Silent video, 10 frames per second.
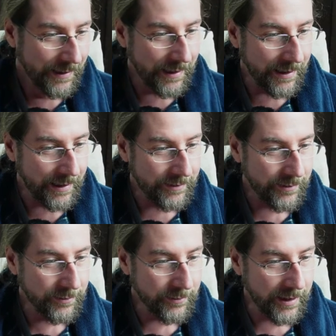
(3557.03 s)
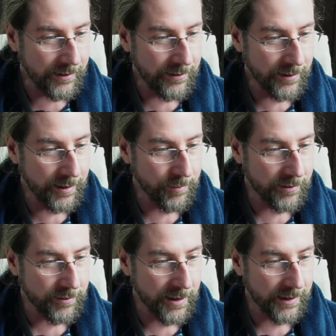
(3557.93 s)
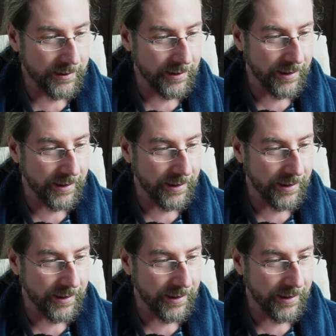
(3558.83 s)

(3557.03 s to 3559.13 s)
uh, to do get hoodie plus mug done.